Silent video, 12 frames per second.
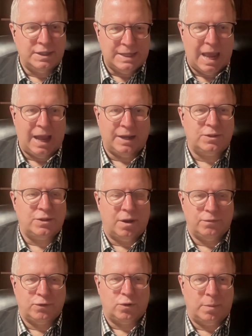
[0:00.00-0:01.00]
text
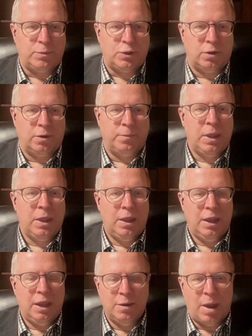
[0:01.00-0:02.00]
of scripture
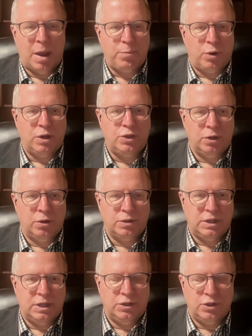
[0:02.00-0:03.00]
in my preaching or
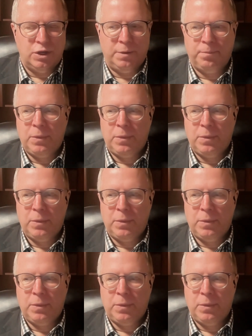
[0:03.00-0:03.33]
teaching